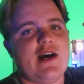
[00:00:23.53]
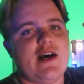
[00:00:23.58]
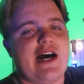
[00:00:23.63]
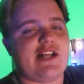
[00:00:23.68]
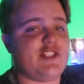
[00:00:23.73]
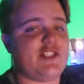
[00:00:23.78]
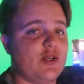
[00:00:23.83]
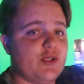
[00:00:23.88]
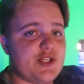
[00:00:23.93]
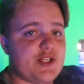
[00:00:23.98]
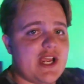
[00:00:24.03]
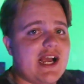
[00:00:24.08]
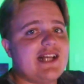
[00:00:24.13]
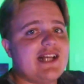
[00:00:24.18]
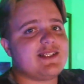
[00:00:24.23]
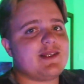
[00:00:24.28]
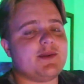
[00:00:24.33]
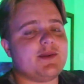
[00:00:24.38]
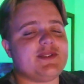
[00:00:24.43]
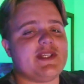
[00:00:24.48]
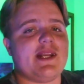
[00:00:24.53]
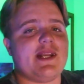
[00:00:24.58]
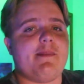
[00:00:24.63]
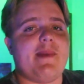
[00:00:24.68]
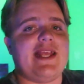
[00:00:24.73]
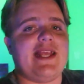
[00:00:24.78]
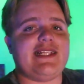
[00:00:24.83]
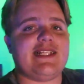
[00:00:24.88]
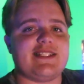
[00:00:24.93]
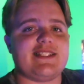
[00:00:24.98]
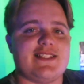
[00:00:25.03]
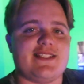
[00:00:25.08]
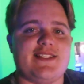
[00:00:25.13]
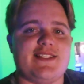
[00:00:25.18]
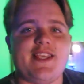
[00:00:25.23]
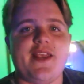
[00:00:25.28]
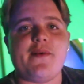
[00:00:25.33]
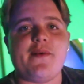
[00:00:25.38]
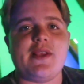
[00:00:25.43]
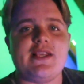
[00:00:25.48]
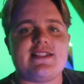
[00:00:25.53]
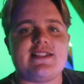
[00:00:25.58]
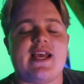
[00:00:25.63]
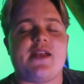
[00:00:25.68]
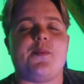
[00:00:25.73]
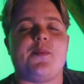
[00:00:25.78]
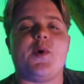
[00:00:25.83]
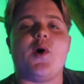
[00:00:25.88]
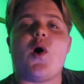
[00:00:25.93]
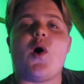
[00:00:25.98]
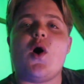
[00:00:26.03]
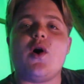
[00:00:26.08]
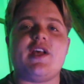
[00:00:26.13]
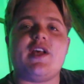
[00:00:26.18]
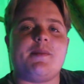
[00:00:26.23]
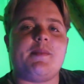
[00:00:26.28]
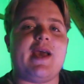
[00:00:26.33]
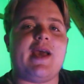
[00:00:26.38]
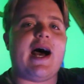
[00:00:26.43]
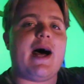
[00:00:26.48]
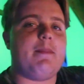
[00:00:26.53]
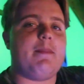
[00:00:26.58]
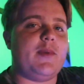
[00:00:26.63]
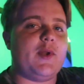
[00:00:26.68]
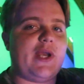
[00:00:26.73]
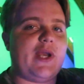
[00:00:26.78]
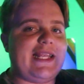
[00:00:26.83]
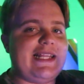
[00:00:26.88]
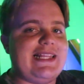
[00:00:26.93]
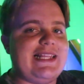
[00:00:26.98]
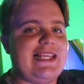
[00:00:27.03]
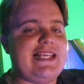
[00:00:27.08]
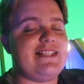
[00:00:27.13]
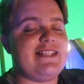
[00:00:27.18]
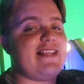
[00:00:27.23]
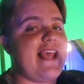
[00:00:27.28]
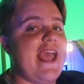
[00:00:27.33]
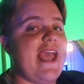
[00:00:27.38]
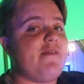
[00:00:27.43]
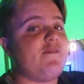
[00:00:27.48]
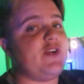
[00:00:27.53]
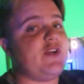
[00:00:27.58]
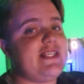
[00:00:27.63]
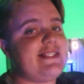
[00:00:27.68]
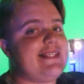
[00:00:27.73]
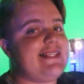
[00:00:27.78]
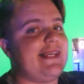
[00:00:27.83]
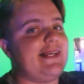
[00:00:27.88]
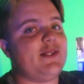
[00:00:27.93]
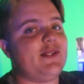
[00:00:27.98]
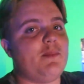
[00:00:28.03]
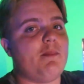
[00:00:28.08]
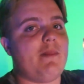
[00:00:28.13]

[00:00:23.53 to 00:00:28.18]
I told you guys I was going to make this a series, and we are going to be uploading these every single